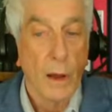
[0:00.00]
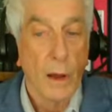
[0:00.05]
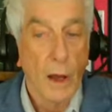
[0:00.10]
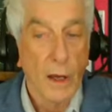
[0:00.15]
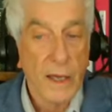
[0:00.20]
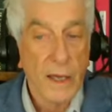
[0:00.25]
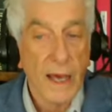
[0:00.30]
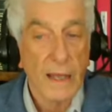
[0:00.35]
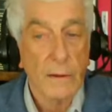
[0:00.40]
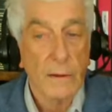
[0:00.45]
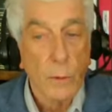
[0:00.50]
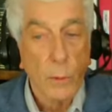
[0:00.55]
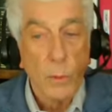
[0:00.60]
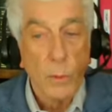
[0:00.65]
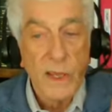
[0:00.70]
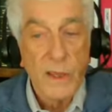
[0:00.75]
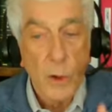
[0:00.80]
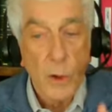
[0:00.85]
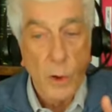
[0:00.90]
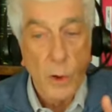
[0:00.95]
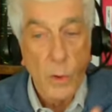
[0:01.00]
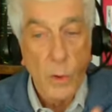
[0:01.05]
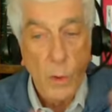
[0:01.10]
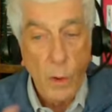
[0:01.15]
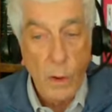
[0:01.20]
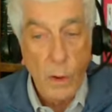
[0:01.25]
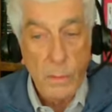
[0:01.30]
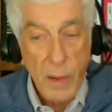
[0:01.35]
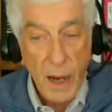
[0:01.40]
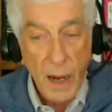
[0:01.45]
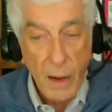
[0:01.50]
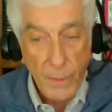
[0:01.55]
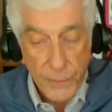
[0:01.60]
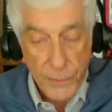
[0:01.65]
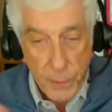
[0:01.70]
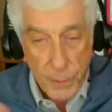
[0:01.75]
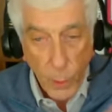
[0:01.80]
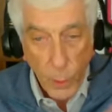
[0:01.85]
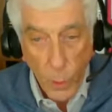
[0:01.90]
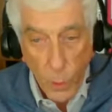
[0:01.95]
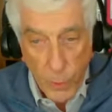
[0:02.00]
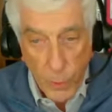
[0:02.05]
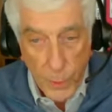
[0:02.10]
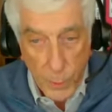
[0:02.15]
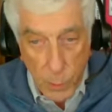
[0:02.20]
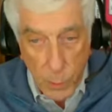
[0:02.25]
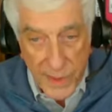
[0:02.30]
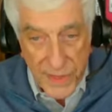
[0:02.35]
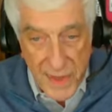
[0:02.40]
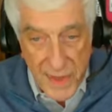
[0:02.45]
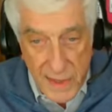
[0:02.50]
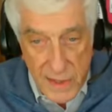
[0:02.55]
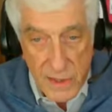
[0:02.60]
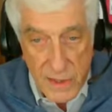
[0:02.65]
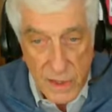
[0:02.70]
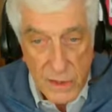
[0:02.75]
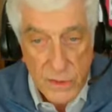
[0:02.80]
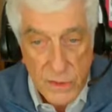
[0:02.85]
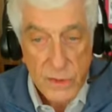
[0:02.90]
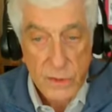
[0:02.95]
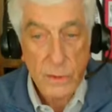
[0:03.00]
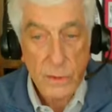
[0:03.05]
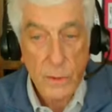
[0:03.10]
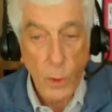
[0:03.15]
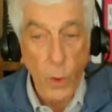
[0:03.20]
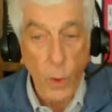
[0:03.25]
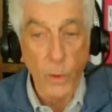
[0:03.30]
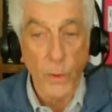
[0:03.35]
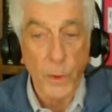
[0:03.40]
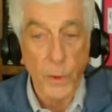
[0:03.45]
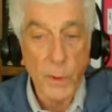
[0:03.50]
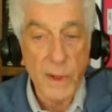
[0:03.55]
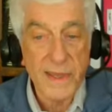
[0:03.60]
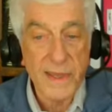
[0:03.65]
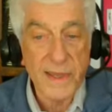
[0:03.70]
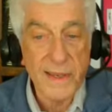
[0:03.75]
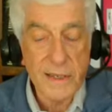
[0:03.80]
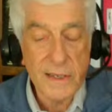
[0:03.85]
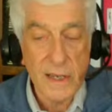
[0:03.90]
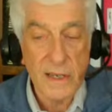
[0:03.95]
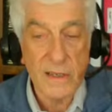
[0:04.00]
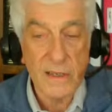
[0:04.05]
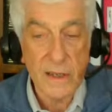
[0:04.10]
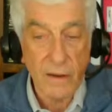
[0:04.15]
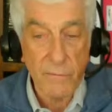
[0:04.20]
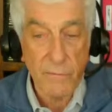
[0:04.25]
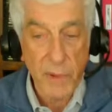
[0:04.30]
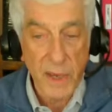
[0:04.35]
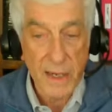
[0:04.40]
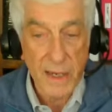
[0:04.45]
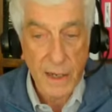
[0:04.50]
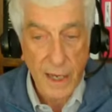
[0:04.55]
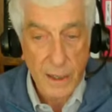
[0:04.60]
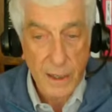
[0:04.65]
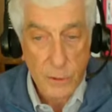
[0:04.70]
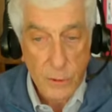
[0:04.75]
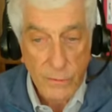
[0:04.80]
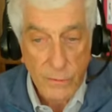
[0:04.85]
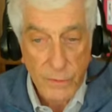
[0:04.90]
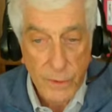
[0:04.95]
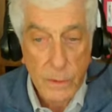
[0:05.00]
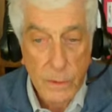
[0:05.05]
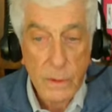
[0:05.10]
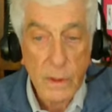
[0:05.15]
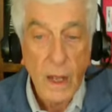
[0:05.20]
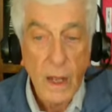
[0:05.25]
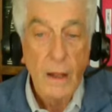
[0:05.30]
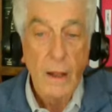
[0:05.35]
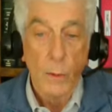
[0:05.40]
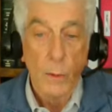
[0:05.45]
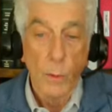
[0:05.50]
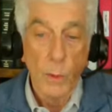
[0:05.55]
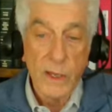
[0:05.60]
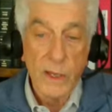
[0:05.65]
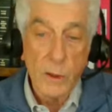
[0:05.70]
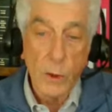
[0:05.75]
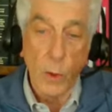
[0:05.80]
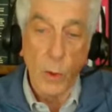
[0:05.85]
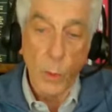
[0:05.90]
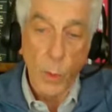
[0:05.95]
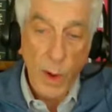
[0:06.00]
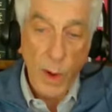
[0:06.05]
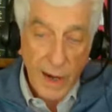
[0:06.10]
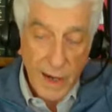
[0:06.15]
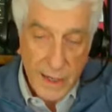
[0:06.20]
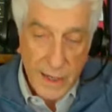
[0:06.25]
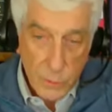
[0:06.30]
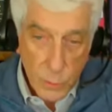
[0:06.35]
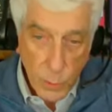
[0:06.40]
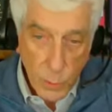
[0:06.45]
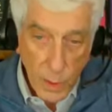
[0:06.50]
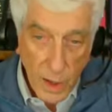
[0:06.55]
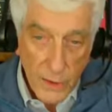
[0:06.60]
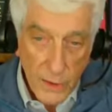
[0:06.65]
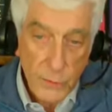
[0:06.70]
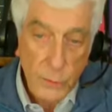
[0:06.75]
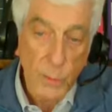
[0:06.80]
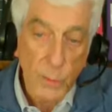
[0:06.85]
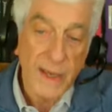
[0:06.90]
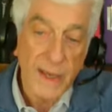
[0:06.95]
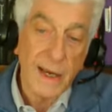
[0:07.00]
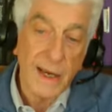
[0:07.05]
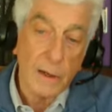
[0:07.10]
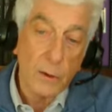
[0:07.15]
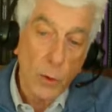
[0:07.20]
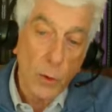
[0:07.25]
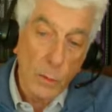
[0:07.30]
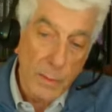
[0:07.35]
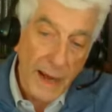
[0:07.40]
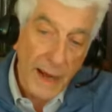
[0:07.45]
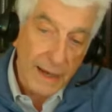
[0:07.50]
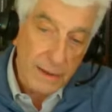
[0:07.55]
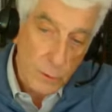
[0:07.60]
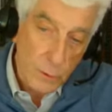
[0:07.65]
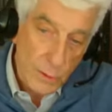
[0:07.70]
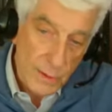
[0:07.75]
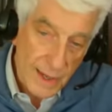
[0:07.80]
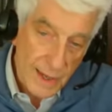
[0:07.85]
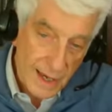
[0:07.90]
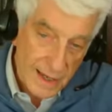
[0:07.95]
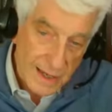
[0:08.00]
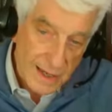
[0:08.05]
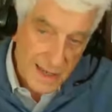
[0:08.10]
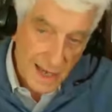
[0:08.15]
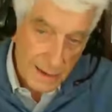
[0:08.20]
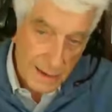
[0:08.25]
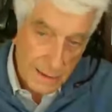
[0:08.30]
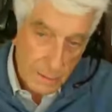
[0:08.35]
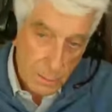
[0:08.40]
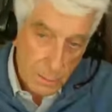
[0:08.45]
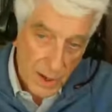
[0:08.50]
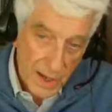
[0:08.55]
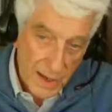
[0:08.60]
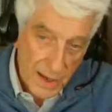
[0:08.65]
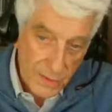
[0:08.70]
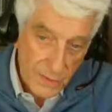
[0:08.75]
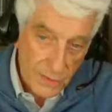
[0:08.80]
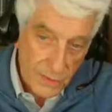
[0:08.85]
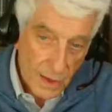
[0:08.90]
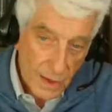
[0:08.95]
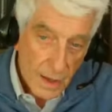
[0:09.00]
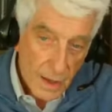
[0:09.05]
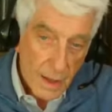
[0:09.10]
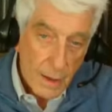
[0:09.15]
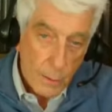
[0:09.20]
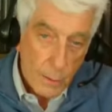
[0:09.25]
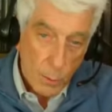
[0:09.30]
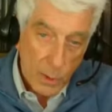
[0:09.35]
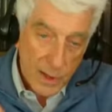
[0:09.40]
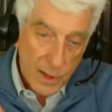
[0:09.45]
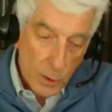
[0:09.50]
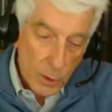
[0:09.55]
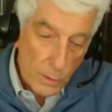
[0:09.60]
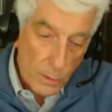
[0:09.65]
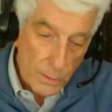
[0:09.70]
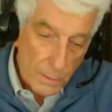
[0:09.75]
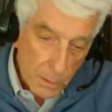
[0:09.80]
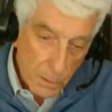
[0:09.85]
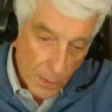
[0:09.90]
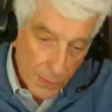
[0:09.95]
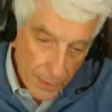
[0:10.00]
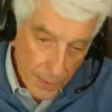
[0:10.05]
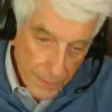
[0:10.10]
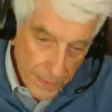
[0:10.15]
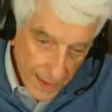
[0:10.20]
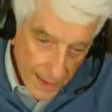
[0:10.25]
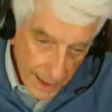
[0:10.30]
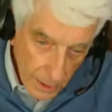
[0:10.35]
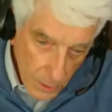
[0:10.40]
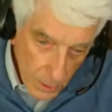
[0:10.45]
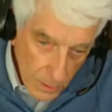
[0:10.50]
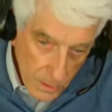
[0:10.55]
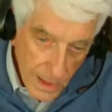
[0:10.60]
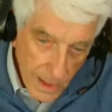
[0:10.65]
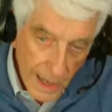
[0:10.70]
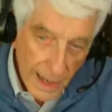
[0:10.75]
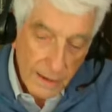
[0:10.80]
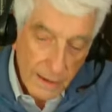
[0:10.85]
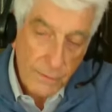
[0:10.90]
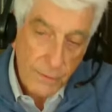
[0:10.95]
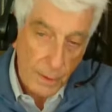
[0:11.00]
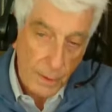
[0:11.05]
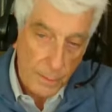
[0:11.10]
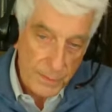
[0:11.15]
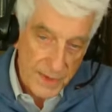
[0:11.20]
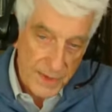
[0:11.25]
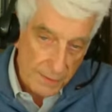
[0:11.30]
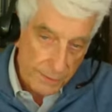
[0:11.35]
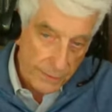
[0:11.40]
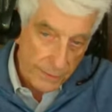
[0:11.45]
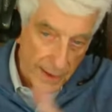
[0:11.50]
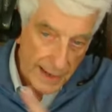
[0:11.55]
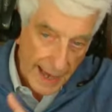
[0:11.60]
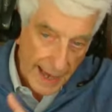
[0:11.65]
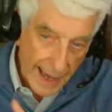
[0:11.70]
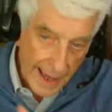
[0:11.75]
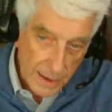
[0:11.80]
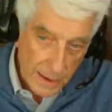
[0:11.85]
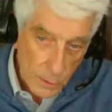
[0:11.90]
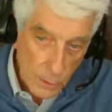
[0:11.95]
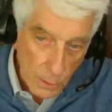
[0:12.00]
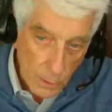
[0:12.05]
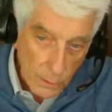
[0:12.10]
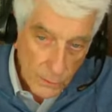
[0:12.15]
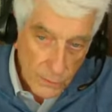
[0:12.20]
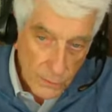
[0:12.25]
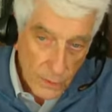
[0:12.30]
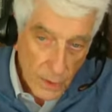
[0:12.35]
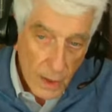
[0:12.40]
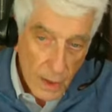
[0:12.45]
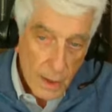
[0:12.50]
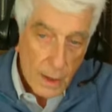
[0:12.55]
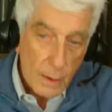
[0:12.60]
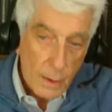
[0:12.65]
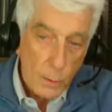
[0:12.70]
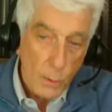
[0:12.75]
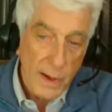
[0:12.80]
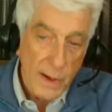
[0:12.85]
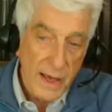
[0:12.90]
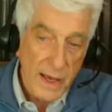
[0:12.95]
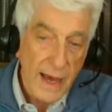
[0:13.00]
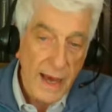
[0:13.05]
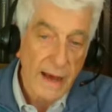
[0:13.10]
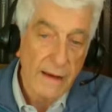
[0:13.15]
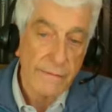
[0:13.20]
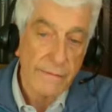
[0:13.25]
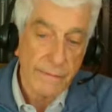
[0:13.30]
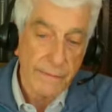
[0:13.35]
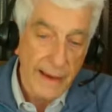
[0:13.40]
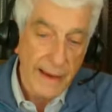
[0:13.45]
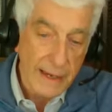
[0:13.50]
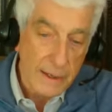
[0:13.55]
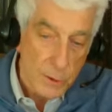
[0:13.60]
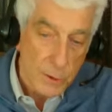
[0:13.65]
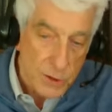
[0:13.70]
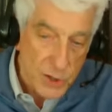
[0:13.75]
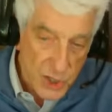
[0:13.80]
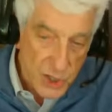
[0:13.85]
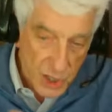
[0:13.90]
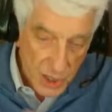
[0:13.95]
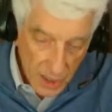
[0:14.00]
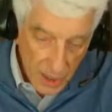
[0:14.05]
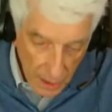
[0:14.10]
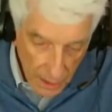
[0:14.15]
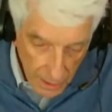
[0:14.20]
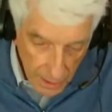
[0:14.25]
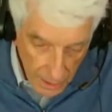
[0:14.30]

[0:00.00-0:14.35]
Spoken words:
again, we know about all the witnesses. All the witnesses have been interviewed. We know where it was. We can go back to the exact place. We know what the thing looked like from different angles. We have energy